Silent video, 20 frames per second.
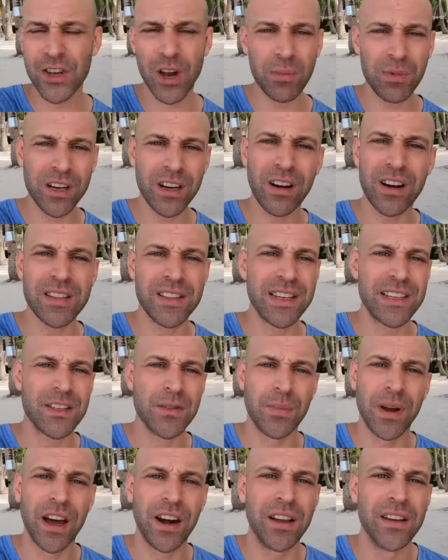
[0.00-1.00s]
so many great things
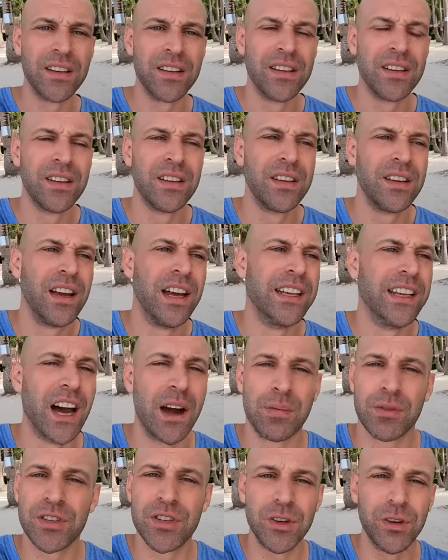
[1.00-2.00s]
about it. And the
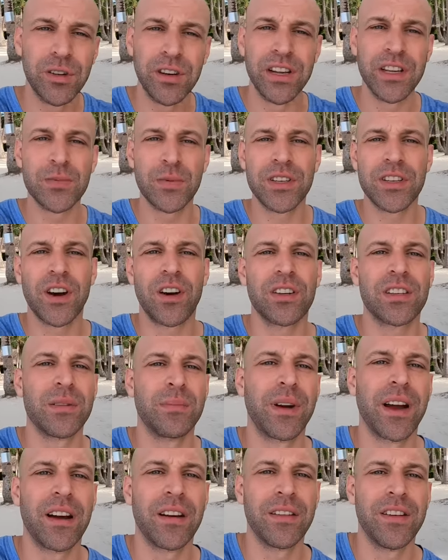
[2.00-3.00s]
opportunities we talked
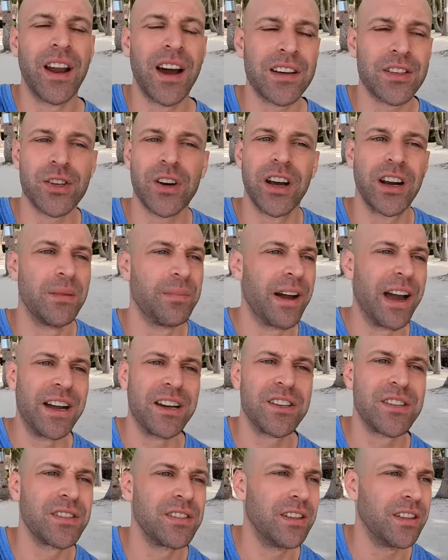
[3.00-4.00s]
about, not trying to
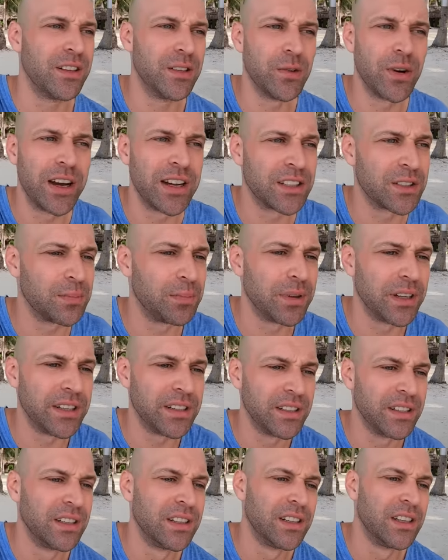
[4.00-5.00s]
bash the US, but
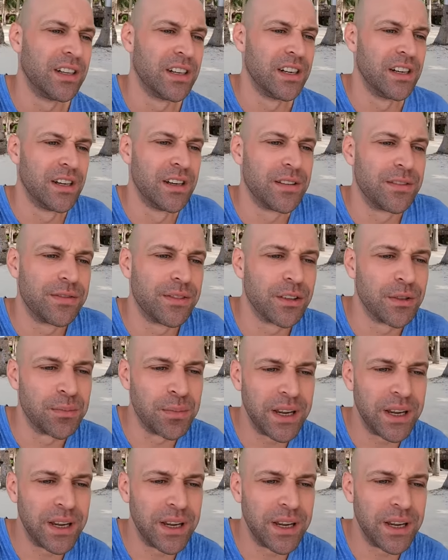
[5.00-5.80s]
for